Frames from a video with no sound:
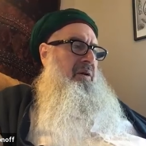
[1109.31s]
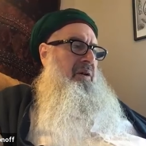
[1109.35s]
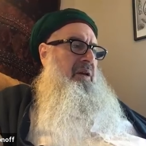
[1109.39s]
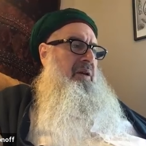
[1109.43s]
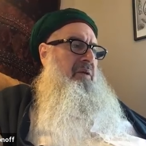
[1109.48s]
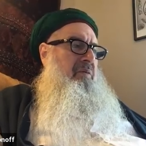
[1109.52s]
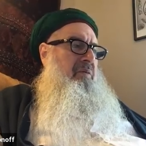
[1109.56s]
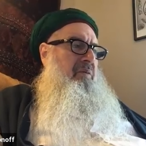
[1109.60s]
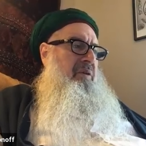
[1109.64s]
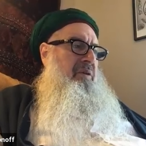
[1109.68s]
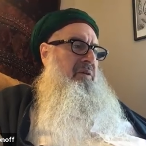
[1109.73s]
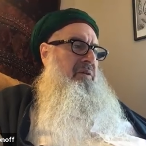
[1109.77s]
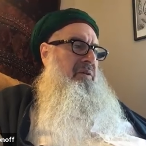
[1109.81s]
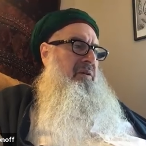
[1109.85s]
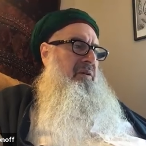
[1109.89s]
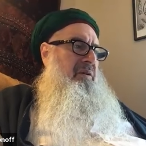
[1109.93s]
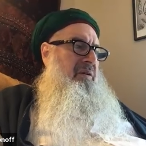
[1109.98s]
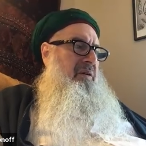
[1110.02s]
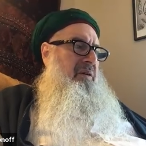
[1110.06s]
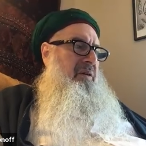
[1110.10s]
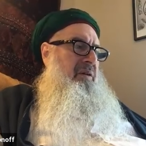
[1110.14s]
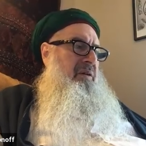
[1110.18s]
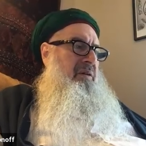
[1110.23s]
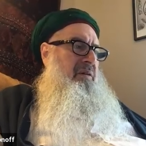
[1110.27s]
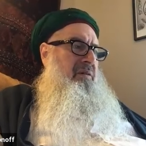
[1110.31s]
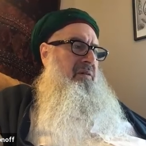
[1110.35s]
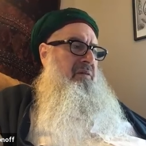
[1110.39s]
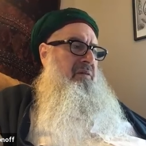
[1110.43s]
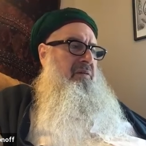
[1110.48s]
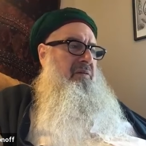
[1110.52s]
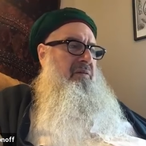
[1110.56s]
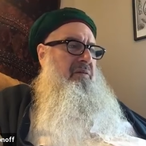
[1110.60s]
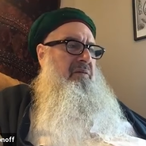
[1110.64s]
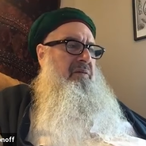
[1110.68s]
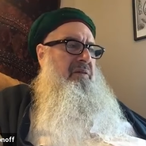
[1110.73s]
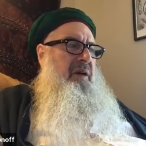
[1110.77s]
He was in
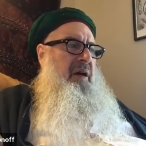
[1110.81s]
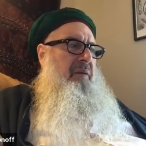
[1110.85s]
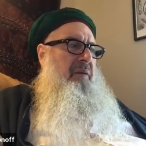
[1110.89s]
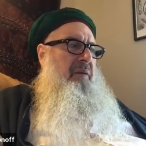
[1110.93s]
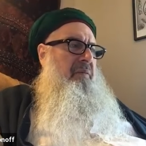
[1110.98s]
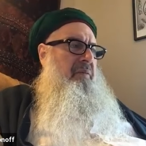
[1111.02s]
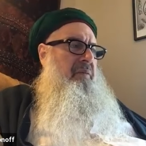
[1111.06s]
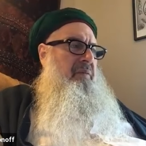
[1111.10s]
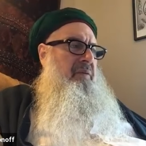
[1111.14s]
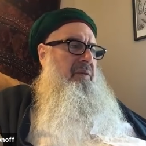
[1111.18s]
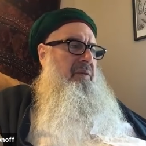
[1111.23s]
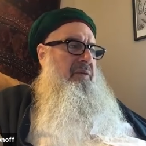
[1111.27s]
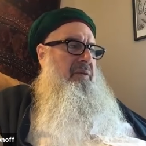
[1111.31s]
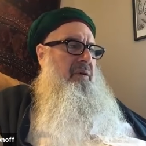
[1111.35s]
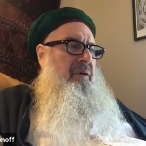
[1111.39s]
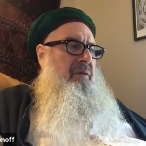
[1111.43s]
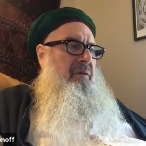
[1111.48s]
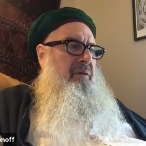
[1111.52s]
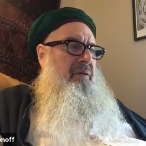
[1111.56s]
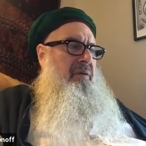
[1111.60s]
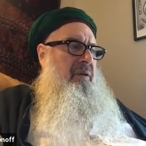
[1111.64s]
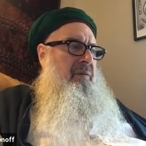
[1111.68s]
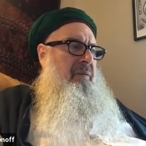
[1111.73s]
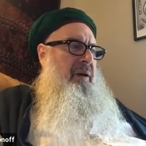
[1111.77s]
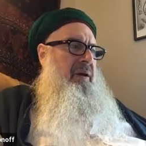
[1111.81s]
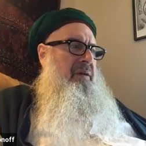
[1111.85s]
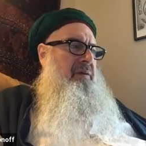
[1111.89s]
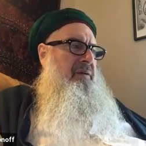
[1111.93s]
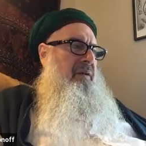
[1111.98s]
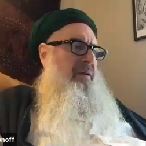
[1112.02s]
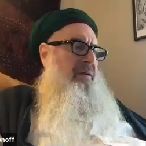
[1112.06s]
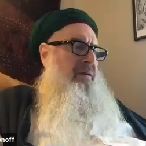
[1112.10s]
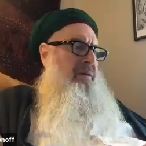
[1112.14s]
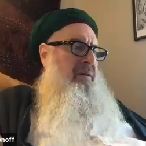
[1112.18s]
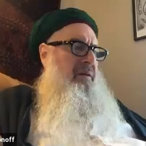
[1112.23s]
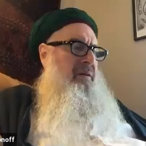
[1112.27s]
Sham,
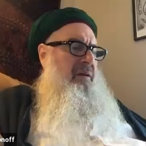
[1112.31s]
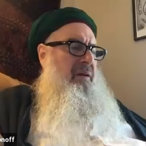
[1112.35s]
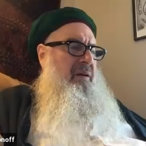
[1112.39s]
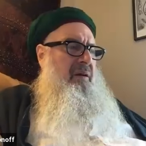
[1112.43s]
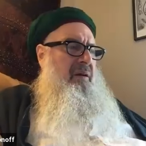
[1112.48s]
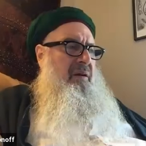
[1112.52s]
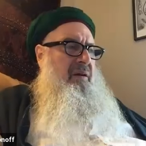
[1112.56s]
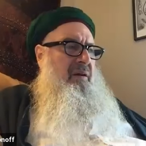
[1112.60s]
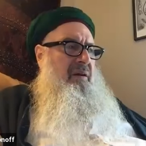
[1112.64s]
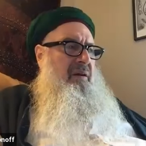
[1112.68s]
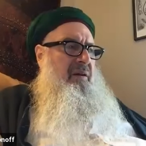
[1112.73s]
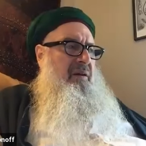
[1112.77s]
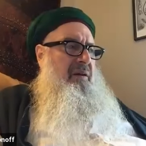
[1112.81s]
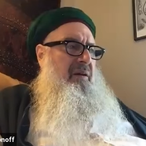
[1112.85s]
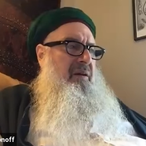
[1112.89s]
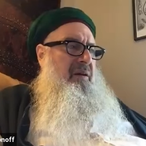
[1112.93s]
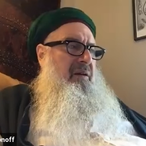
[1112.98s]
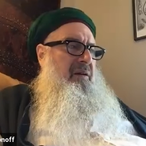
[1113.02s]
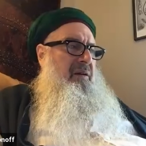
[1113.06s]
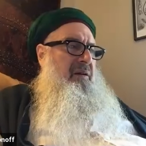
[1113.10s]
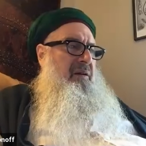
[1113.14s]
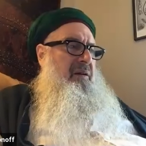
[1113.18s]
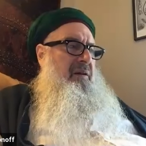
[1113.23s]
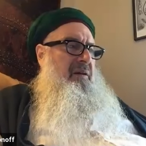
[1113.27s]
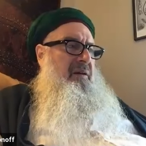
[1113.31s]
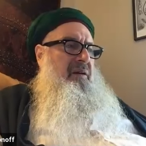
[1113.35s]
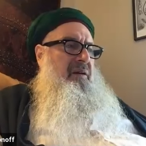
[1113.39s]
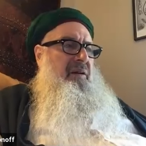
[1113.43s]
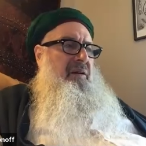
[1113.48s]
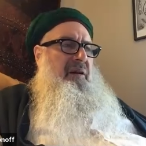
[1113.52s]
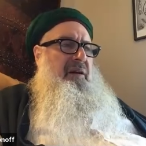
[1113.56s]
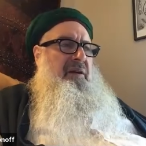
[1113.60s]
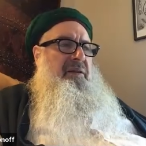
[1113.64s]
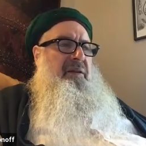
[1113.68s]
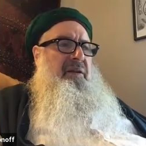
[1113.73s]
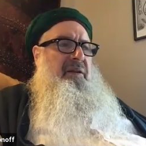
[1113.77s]
Damascus,
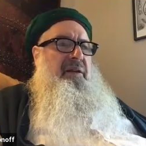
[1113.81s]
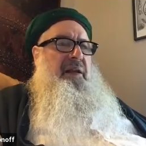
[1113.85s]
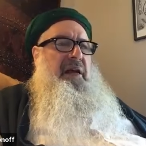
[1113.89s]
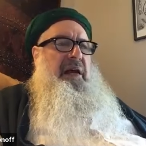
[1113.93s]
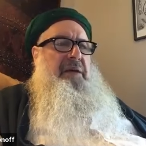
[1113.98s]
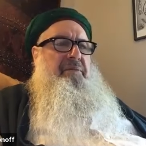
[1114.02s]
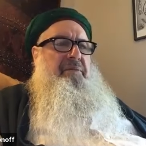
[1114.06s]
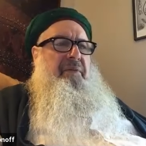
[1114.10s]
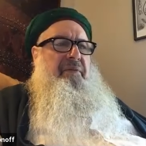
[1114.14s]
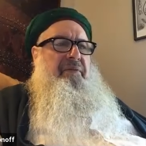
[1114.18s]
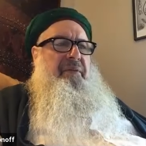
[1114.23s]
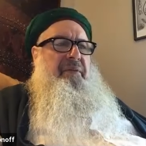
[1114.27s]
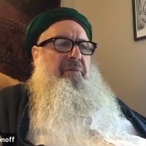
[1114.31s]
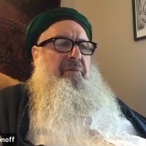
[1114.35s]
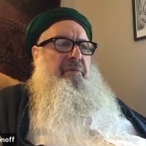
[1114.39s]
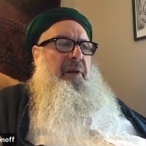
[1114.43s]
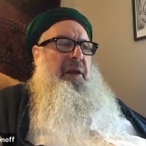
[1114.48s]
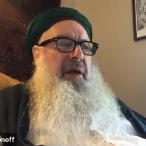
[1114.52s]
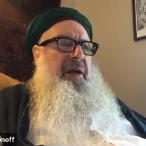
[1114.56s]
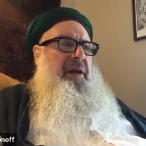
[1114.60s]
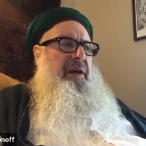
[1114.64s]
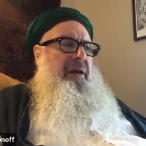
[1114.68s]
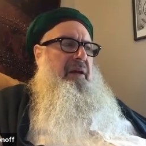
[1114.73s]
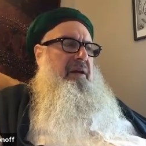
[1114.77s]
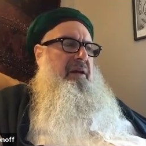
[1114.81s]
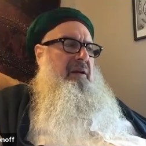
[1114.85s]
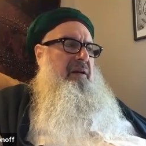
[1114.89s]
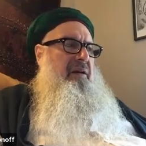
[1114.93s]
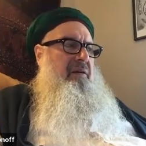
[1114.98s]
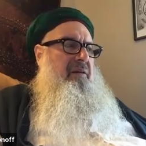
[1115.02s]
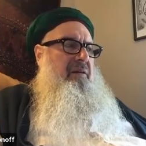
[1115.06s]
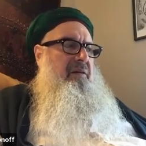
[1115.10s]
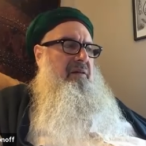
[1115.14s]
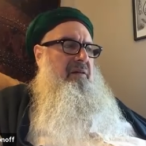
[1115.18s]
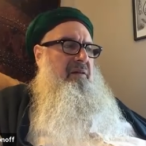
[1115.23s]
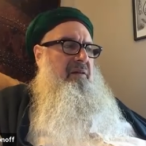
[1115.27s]
at the time of the plague,
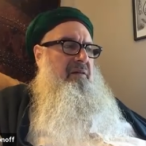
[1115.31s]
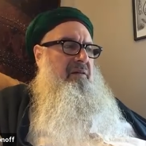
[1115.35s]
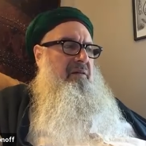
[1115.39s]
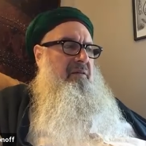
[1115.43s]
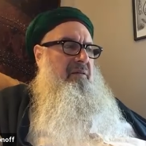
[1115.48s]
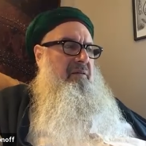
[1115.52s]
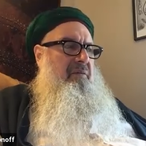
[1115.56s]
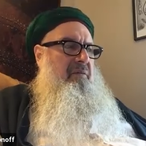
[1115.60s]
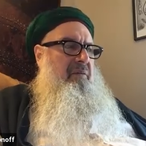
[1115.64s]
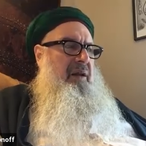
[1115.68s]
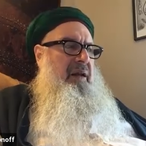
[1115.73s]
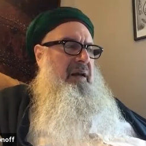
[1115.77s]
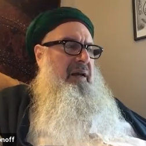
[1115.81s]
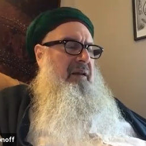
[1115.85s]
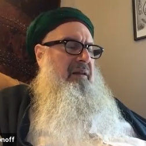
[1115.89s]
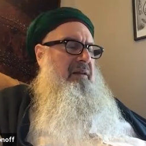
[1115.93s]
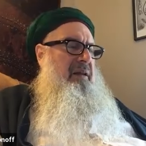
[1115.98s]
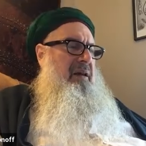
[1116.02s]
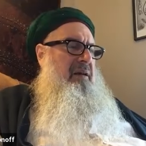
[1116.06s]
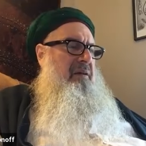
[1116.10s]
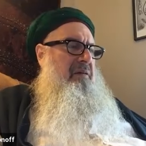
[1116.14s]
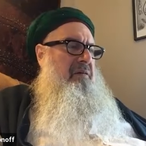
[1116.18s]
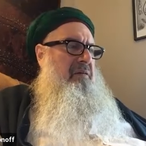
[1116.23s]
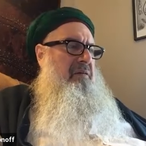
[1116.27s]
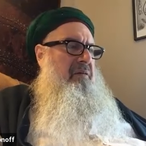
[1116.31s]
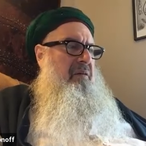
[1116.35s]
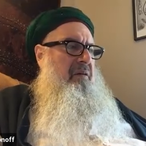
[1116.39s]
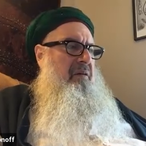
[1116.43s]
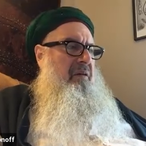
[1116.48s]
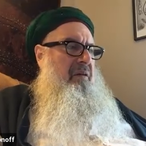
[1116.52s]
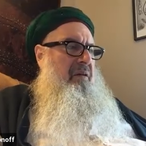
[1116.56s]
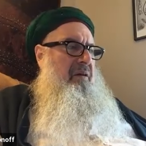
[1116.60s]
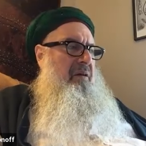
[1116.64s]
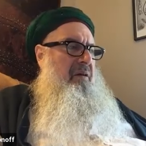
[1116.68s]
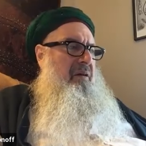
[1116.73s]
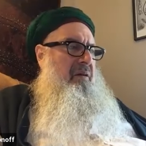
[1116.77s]
Black Death.
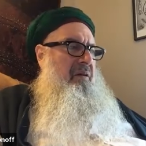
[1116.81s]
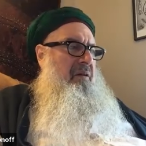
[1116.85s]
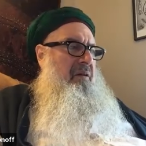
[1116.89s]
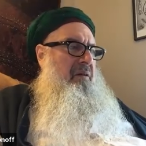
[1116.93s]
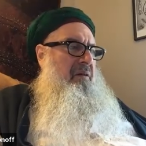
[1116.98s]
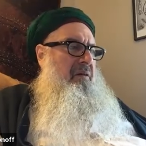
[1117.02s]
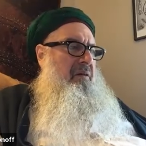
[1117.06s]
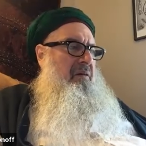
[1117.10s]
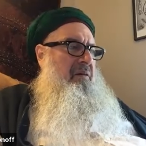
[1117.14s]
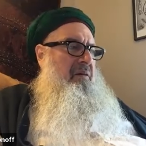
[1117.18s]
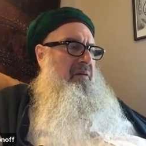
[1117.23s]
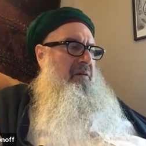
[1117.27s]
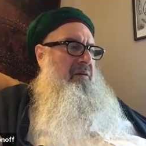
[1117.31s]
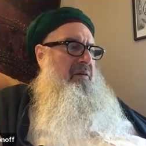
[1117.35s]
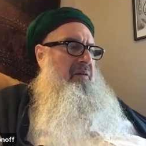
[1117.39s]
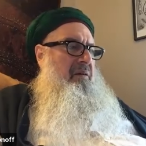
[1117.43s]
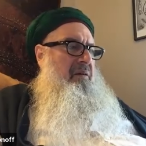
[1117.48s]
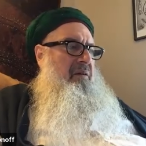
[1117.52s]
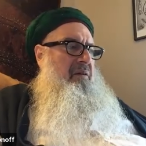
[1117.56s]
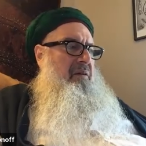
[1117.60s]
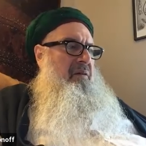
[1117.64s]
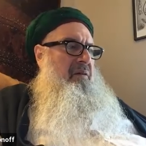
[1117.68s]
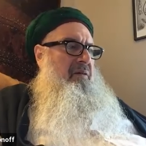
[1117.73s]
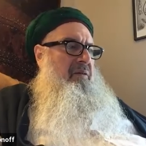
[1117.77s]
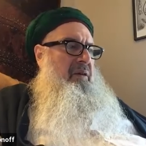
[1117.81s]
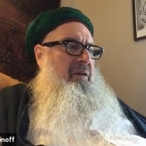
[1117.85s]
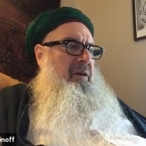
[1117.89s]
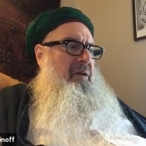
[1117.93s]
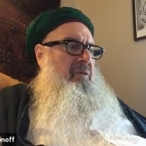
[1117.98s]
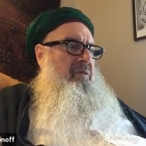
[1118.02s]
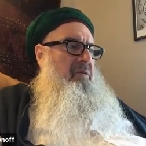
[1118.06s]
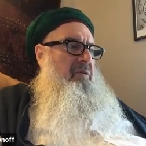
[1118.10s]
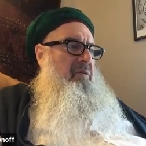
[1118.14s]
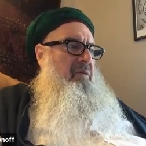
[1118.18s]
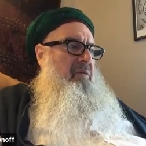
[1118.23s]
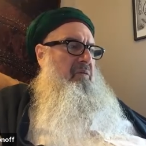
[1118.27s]
They
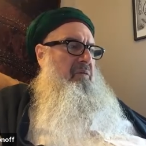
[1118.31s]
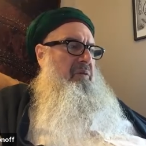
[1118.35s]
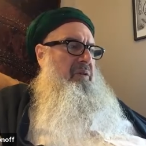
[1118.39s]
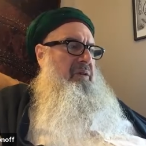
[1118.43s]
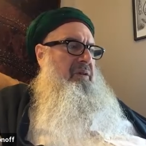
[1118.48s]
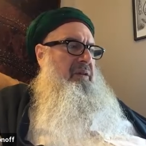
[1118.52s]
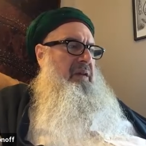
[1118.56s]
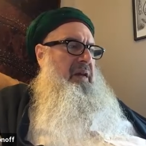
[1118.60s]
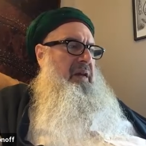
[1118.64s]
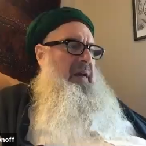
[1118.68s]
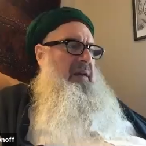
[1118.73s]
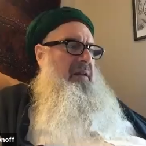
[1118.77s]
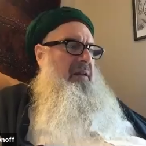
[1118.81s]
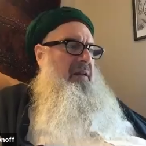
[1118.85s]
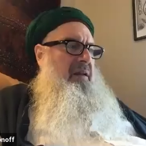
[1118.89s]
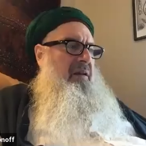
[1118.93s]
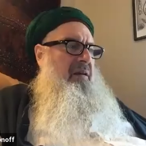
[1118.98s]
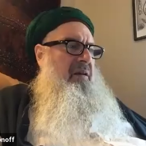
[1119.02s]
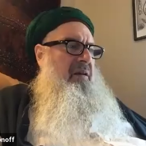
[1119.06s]
used to recite.